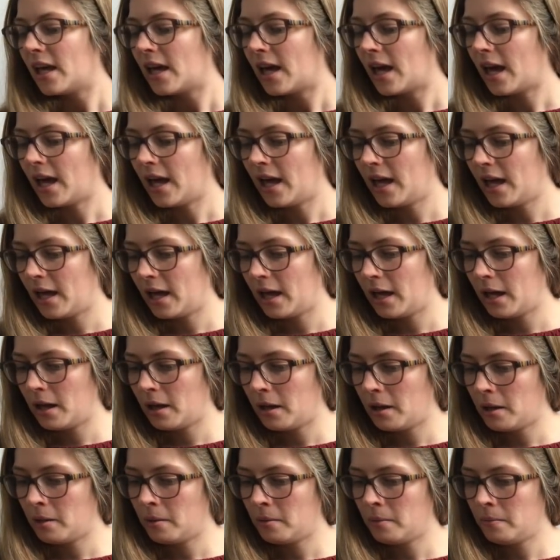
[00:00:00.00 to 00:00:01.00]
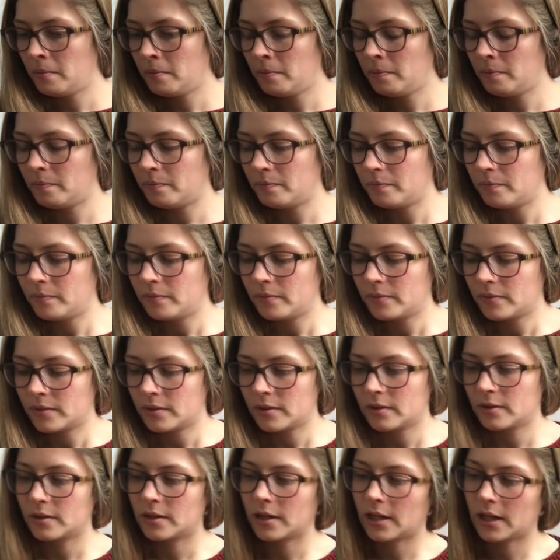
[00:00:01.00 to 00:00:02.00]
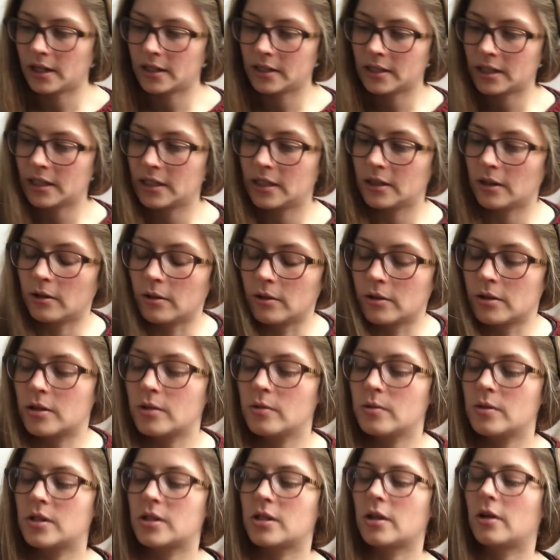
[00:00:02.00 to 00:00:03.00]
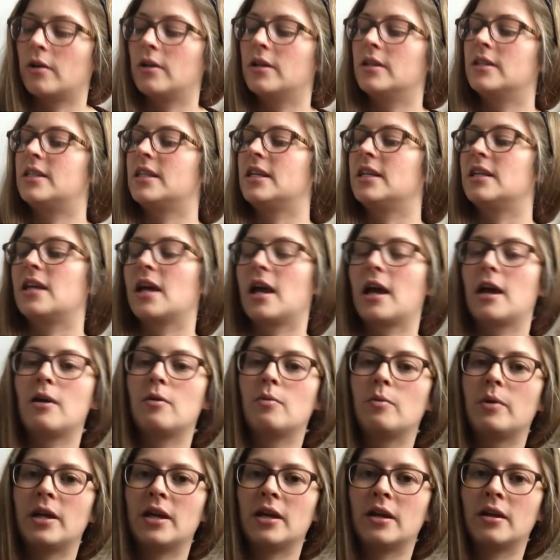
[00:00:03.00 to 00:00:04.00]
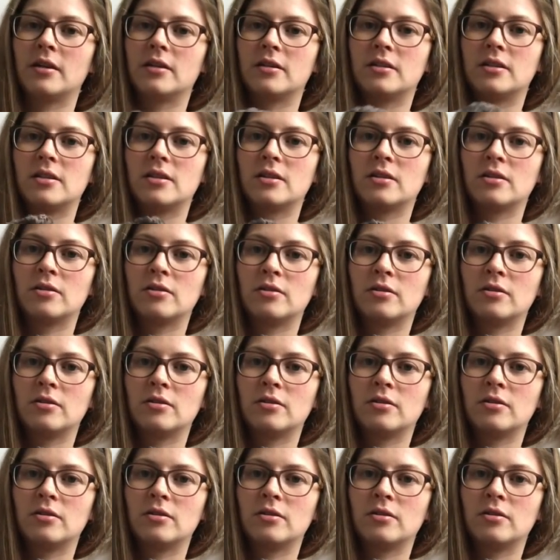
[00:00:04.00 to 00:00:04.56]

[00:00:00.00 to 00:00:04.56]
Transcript: I did also start a DK weight